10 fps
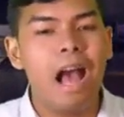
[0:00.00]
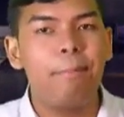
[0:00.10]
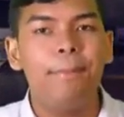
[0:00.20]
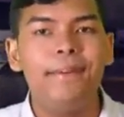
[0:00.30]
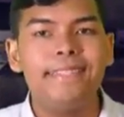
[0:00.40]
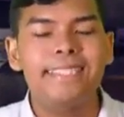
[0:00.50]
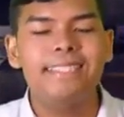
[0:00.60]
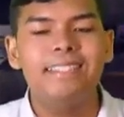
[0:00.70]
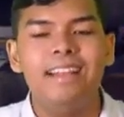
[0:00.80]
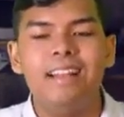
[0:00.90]

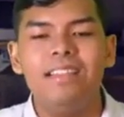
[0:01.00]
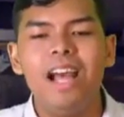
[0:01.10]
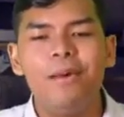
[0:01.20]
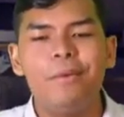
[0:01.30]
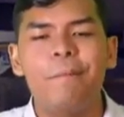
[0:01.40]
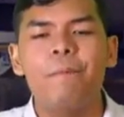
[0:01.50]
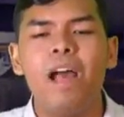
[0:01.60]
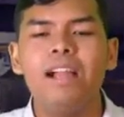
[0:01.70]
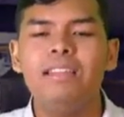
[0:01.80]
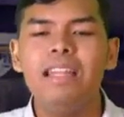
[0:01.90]
apples? Now,
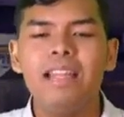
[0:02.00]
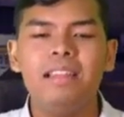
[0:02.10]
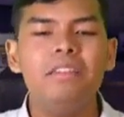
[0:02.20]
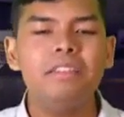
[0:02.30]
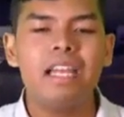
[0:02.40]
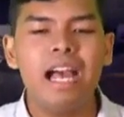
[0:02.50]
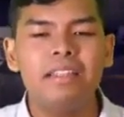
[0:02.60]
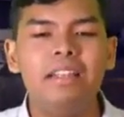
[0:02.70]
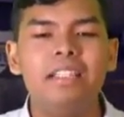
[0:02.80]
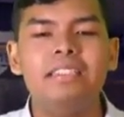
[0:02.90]
ang tinatanong sa
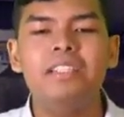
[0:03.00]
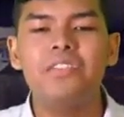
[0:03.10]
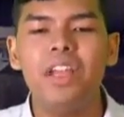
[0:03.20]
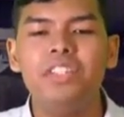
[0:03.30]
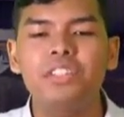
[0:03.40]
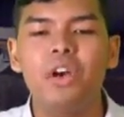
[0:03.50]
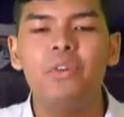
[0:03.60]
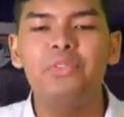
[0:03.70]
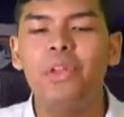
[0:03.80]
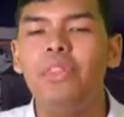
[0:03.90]
atin is the ratio
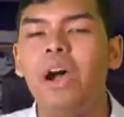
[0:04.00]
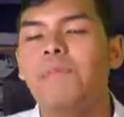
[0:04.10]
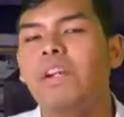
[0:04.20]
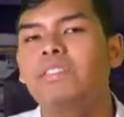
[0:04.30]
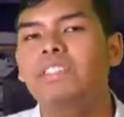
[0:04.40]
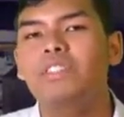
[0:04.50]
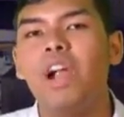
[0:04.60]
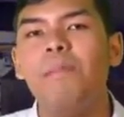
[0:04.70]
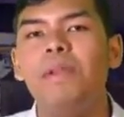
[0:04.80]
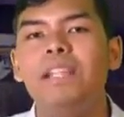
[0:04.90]
of the number of
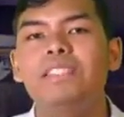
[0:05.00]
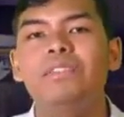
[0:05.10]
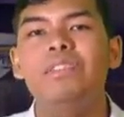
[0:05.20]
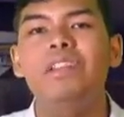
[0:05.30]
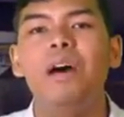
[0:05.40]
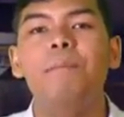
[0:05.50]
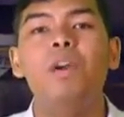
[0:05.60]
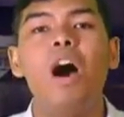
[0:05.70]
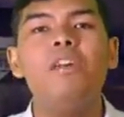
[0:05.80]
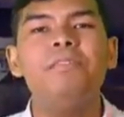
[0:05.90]
strawberries to the
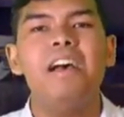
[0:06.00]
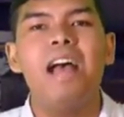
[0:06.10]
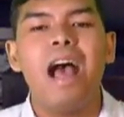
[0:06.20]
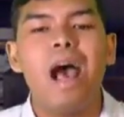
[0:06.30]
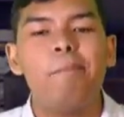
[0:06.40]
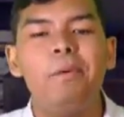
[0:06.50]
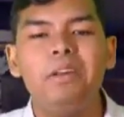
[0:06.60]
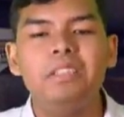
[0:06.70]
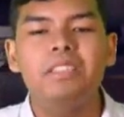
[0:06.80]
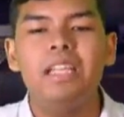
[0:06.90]
number of
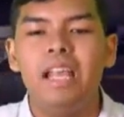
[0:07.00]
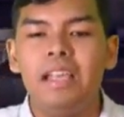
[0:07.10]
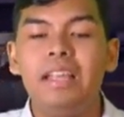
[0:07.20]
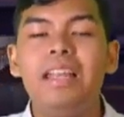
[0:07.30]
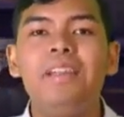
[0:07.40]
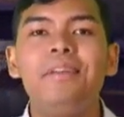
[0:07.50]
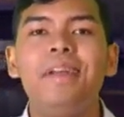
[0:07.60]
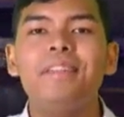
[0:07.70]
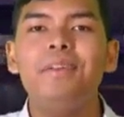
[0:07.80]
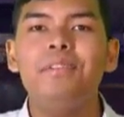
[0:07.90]
apples. Ilan
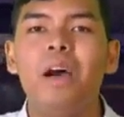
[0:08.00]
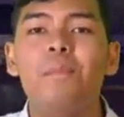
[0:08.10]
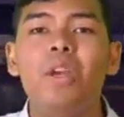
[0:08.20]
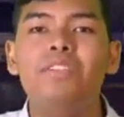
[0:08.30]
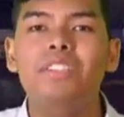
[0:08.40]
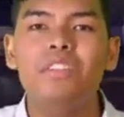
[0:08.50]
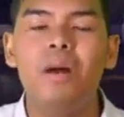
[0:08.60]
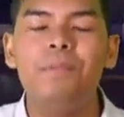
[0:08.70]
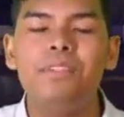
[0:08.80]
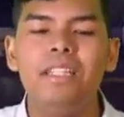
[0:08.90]
ulit yung number of
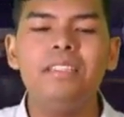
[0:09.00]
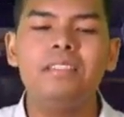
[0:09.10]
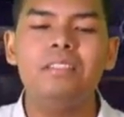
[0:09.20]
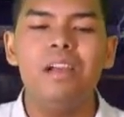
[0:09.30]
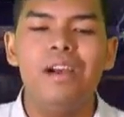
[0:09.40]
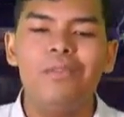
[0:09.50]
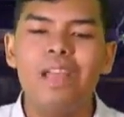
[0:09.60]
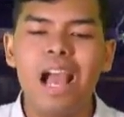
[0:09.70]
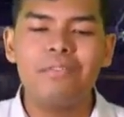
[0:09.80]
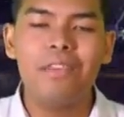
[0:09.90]
strawberries?
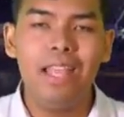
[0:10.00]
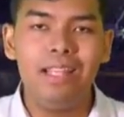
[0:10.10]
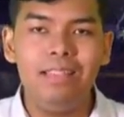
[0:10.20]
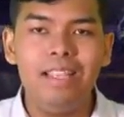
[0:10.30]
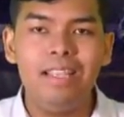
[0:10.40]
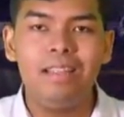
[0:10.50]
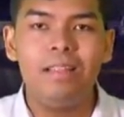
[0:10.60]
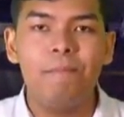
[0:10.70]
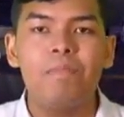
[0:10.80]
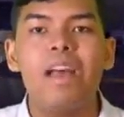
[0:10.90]
We have
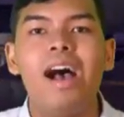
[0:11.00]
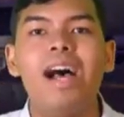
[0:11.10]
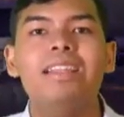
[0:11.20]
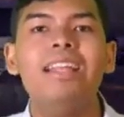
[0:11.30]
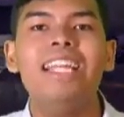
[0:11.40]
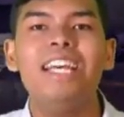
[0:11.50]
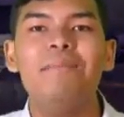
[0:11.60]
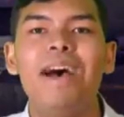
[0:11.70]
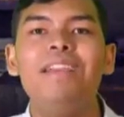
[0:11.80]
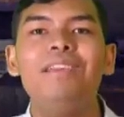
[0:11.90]
eighteen. At ilan
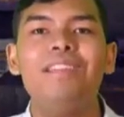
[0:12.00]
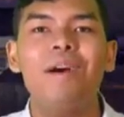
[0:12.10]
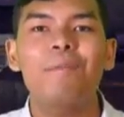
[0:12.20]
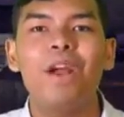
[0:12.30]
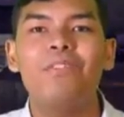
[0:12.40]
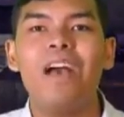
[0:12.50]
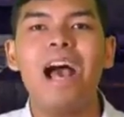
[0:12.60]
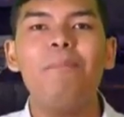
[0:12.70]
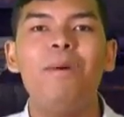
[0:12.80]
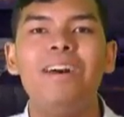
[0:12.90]
naman yung number of
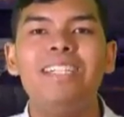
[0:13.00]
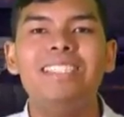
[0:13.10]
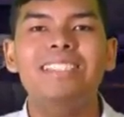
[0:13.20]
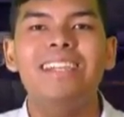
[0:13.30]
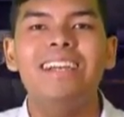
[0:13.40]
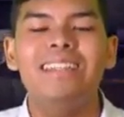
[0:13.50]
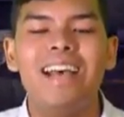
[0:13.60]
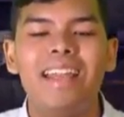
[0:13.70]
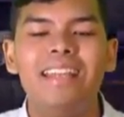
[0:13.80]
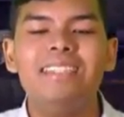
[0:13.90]
apples?
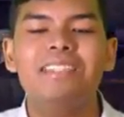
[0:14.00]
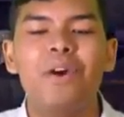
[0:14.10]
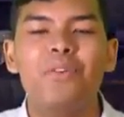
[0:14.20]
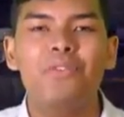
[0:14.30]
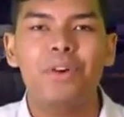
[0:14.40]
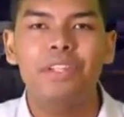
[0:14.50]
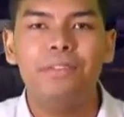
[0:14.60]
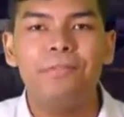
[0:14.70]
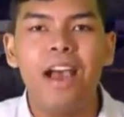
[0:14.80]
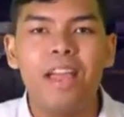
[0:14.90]
That is
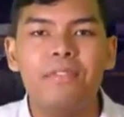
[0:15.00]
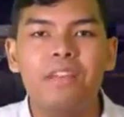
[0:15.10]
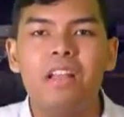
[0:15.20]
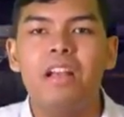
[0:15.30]
forty-five.